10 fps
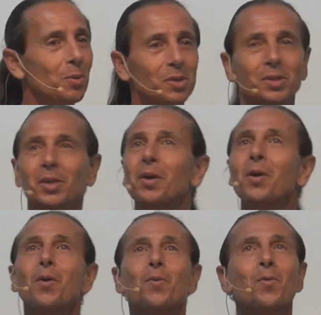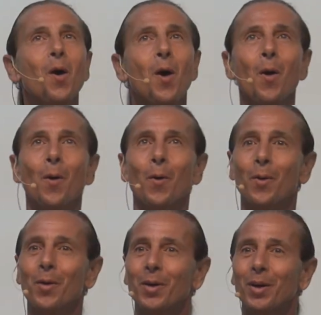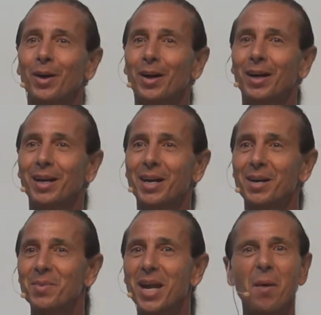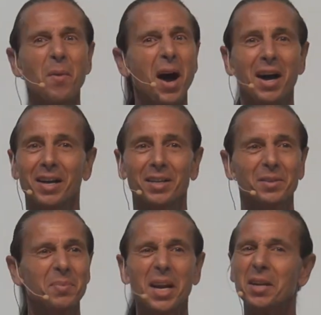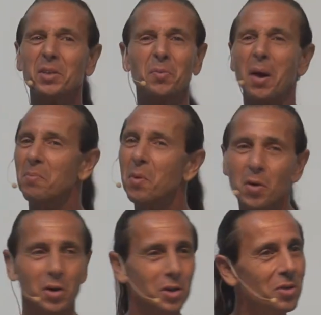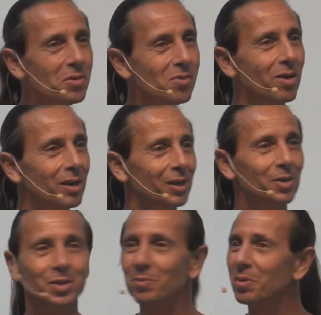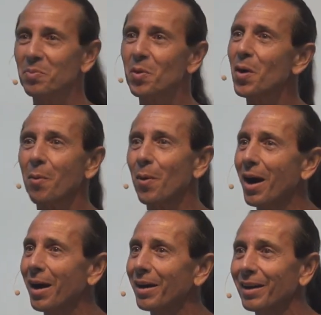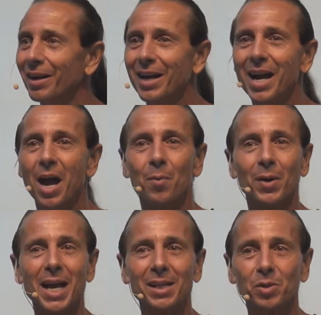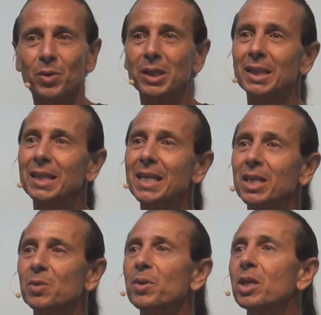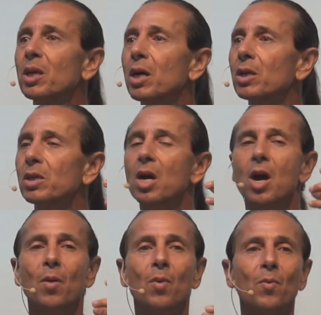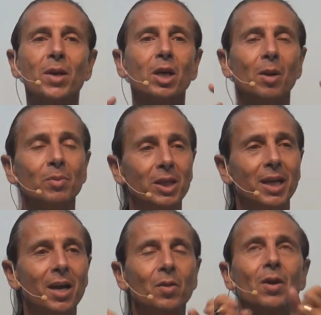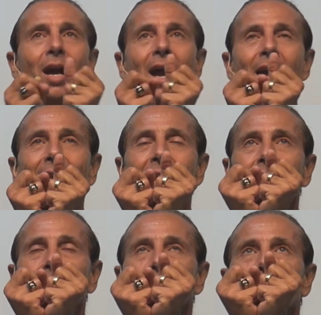comes and it's like, whoa, man, I want, man, I just want more of you. There's something more I want. And when that's released, because when we come together and that,